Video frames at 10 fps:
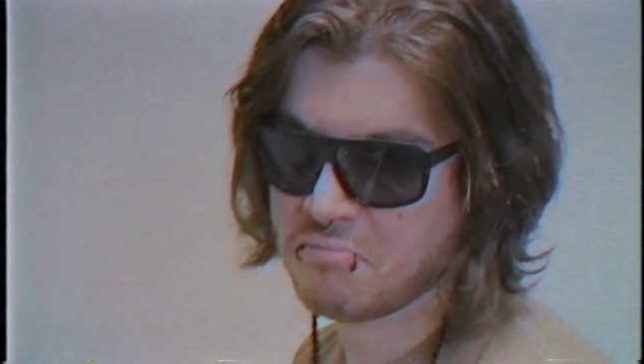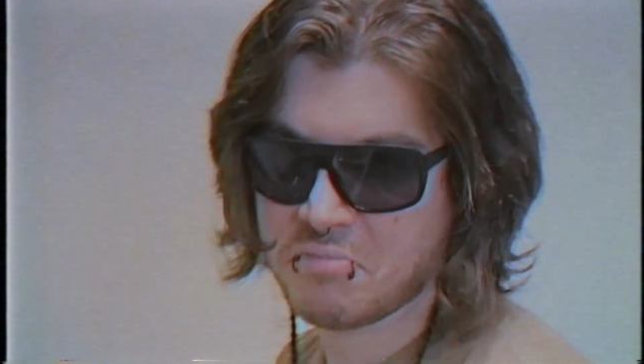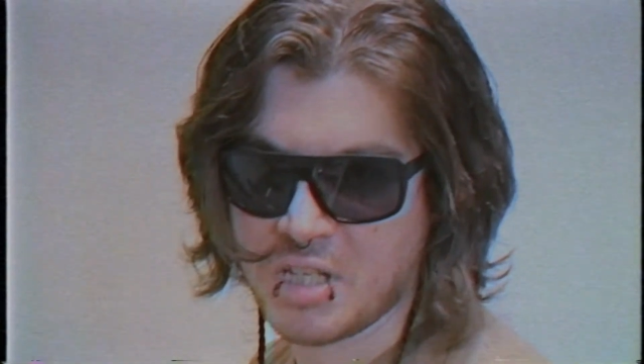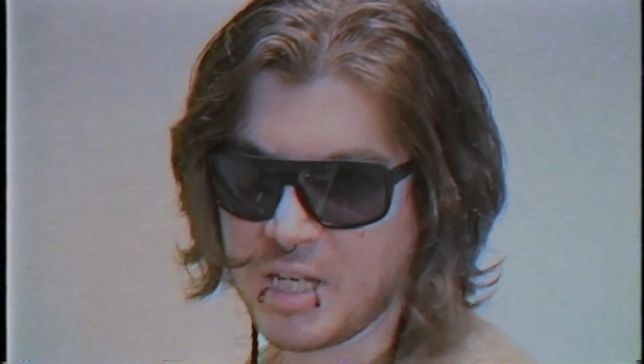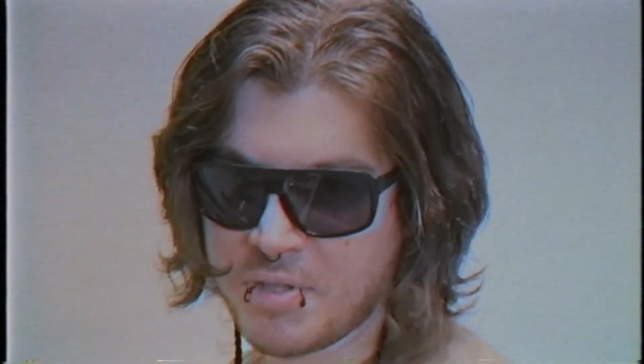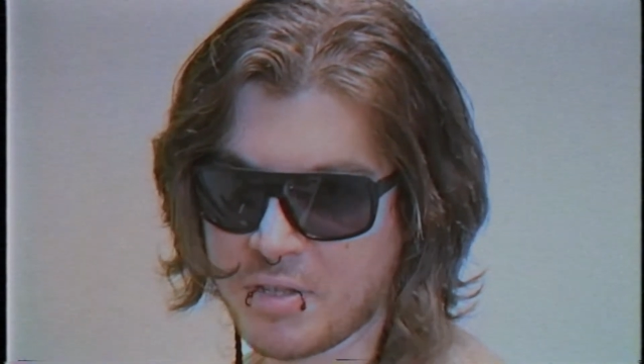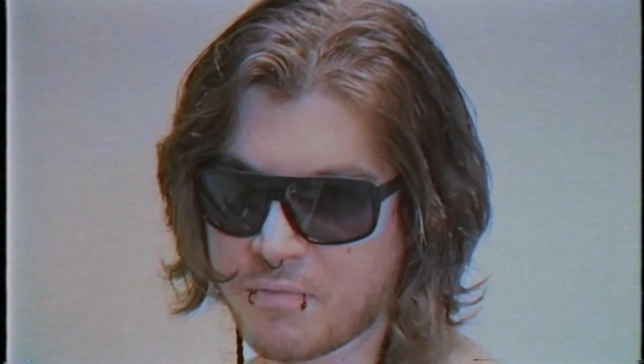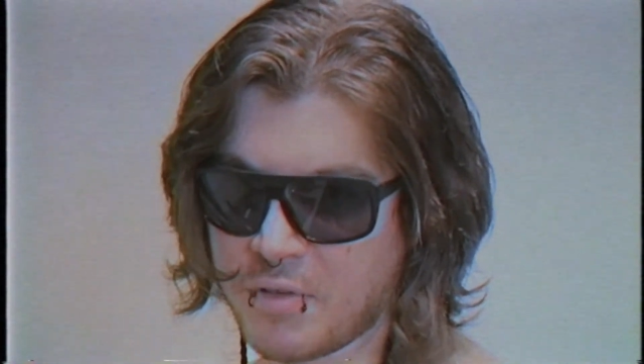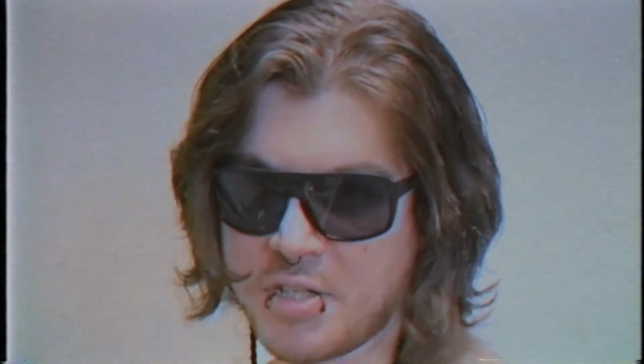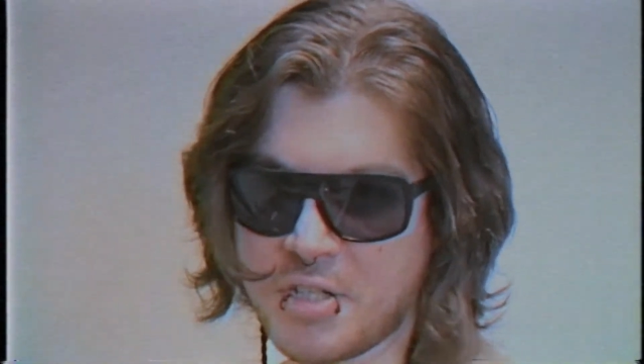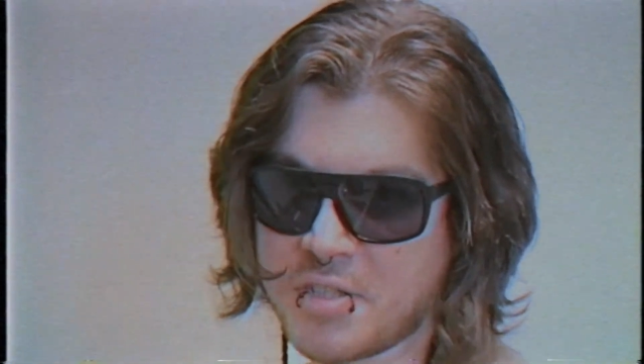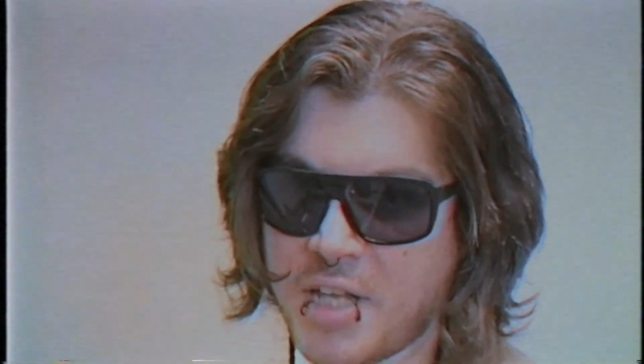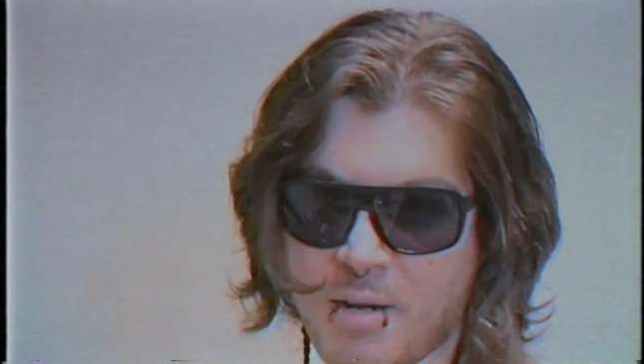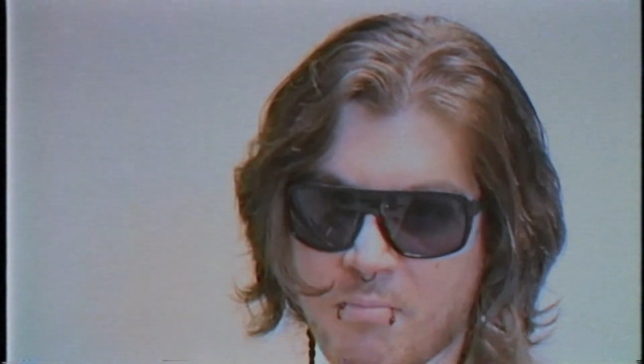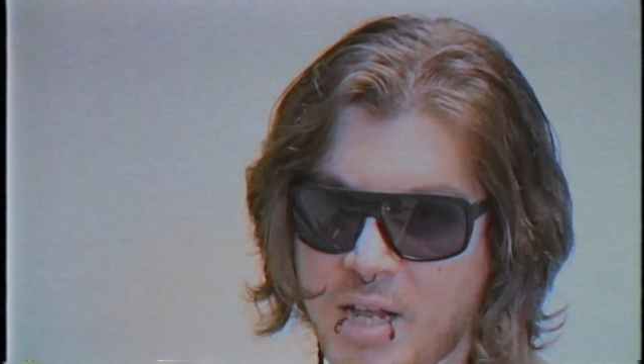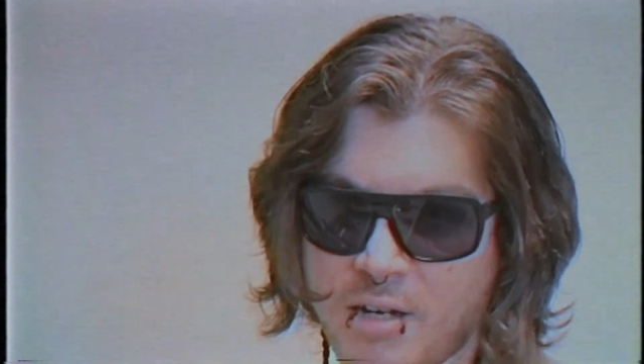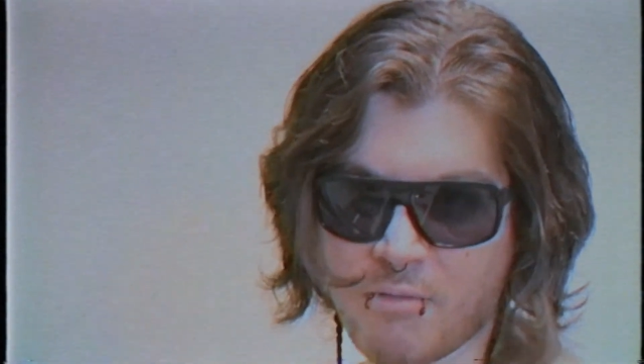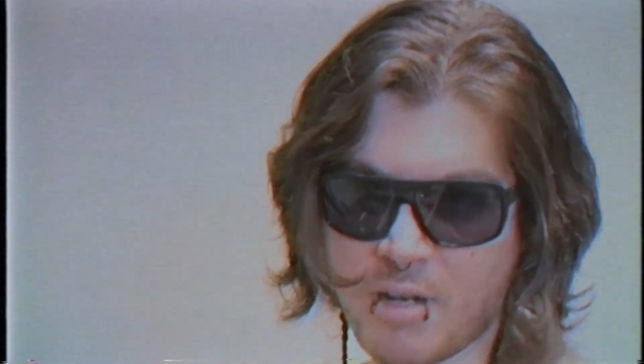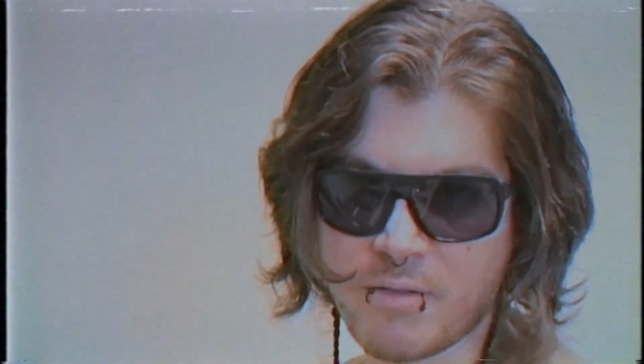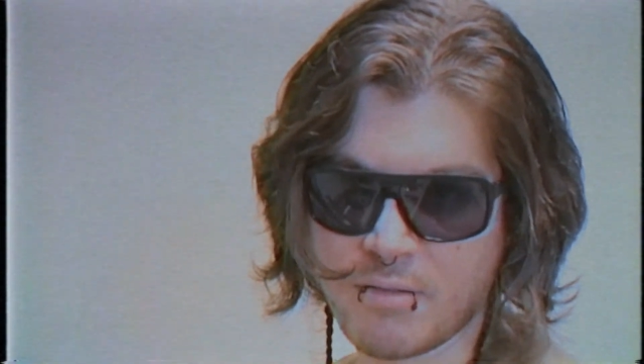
It keeps in the fridge, you just gotta microwave it.